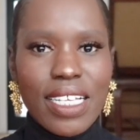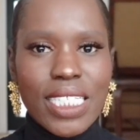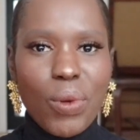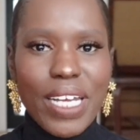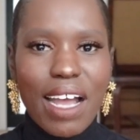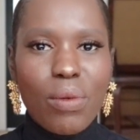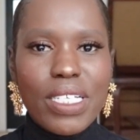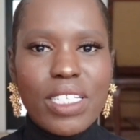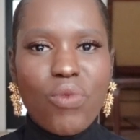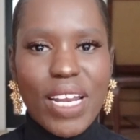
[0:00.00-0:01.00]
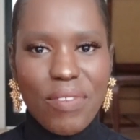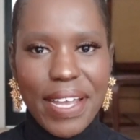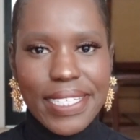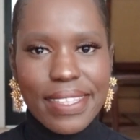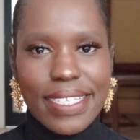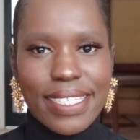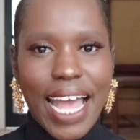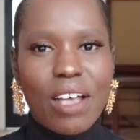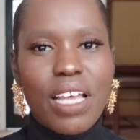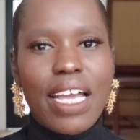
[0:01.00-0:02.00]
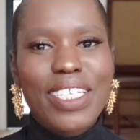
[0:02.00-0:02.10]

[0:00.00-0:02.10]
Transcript: So when I was renovating this house, I